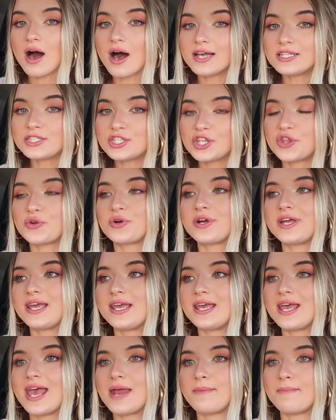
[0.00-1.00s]
Us
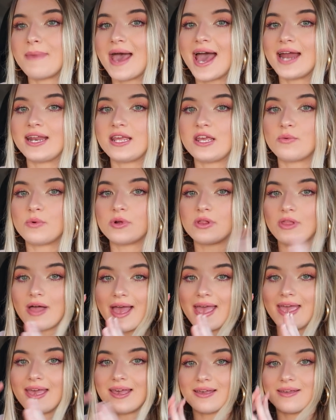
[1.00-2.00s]
three and Maddie were
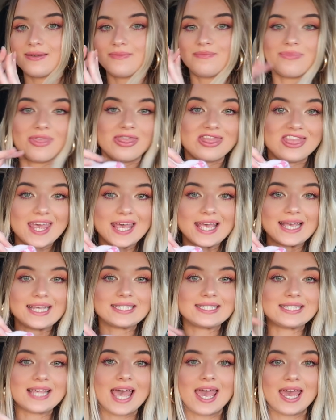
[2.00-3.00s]
like
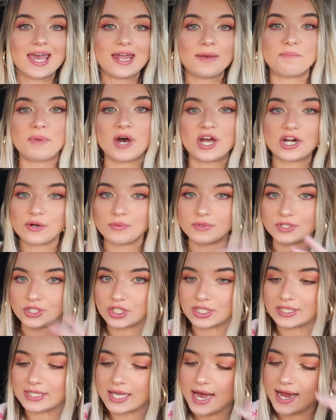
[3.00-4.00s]
this, and Butter was
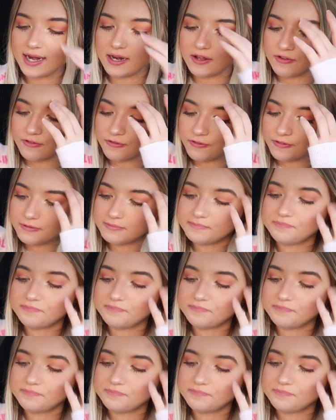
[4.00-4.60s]
just kind of